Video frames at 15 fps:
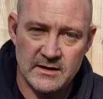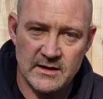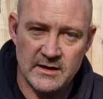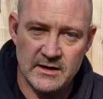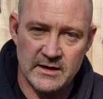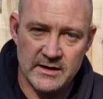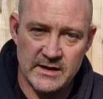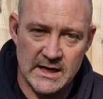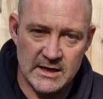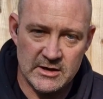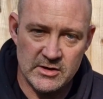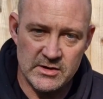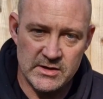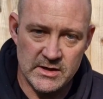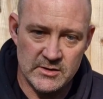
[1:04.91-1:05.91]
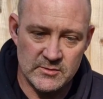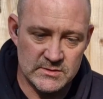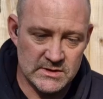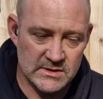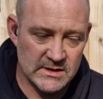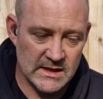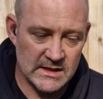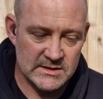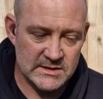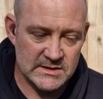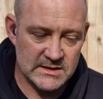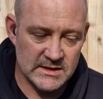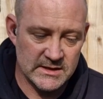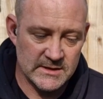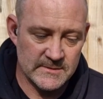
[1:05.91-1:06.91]
that I can use, and
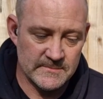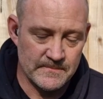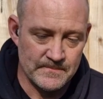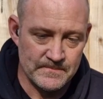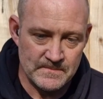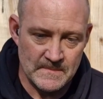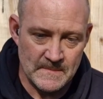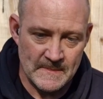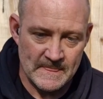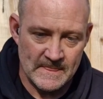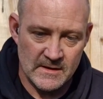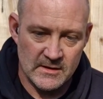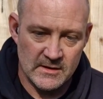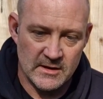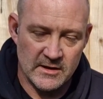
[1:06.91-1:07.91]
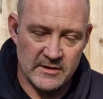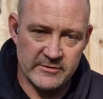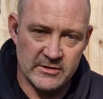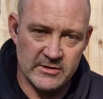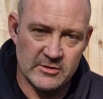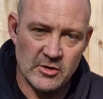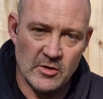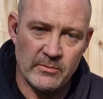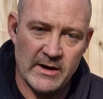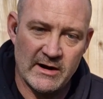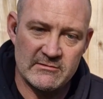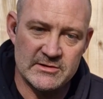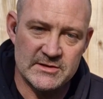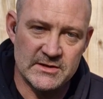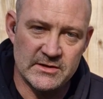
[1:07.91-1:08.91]
that's of a
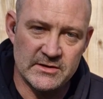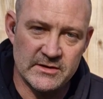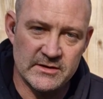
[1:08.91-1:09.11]
comparable